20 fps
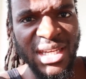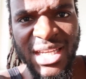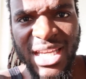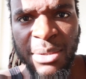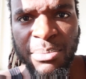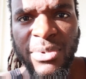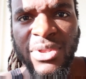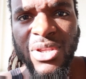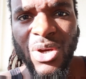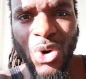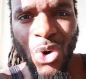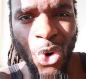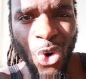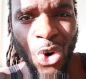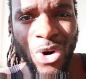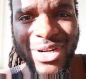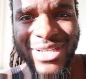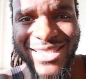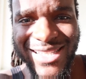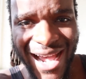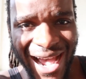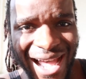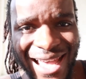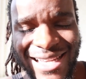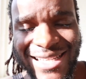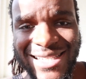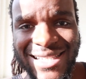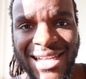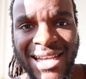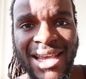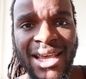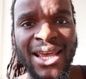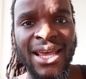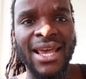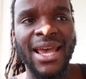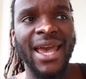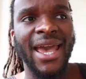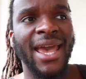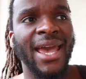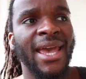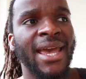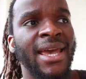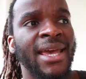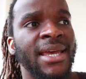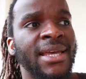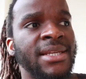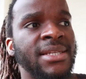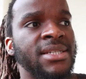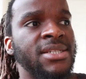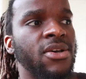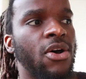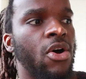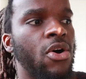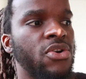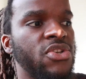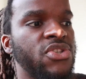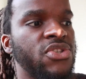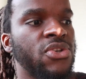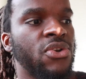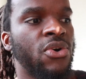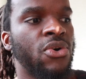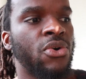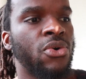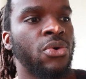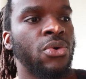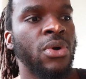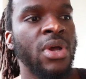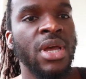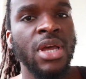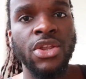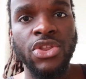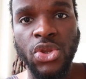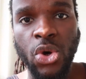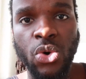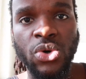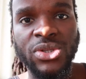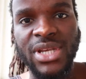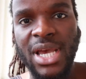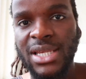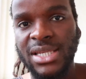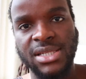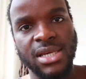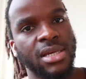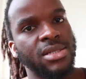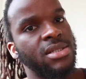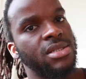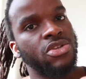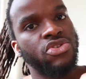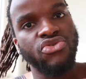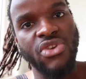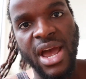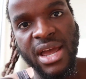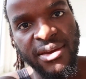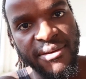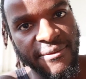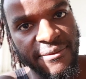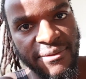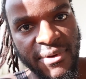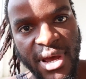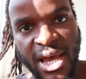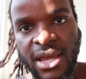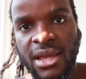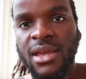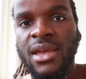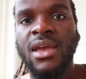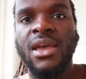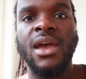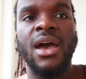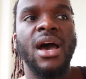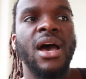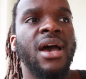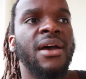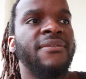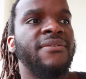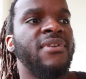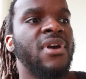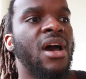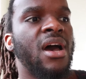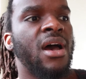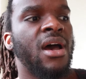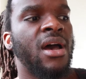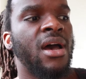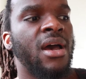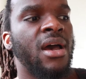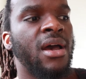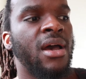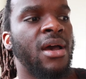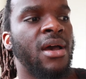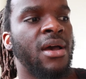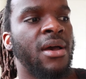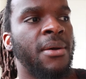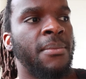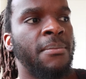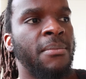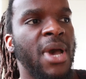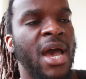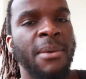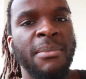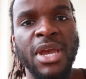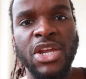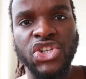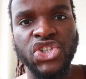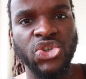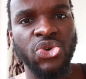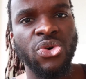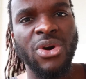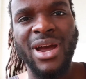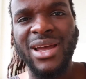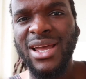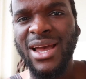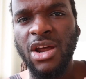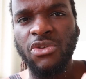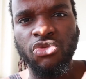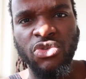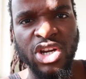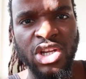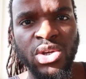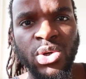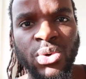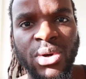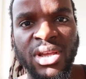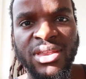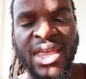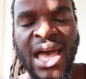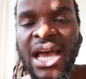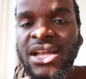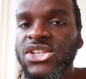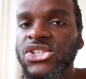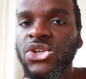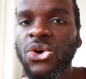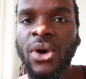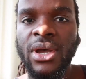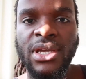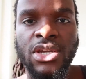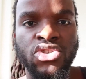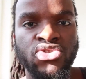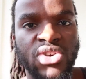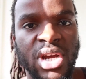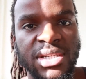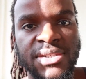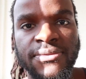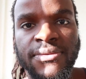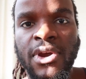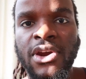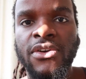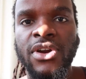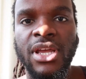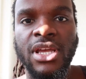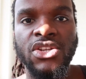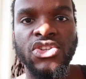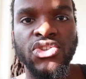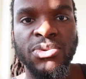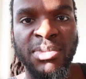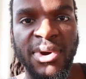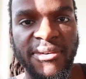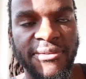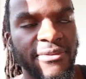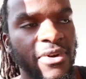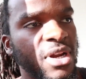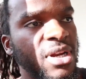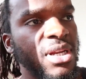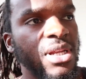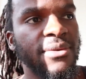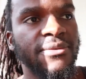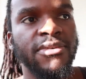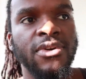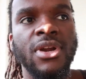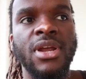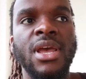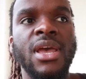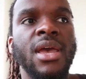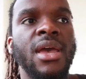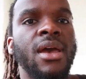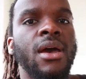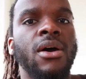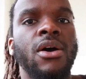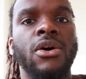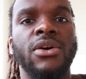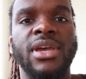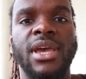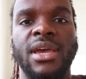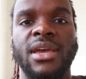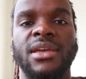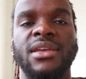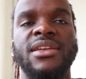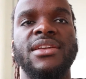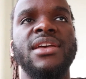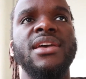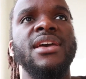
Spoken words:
keeping the core tight, and also those exercises, the dragonfly. I made sure I got really good at that so I can transfer it into my front lever. Okay.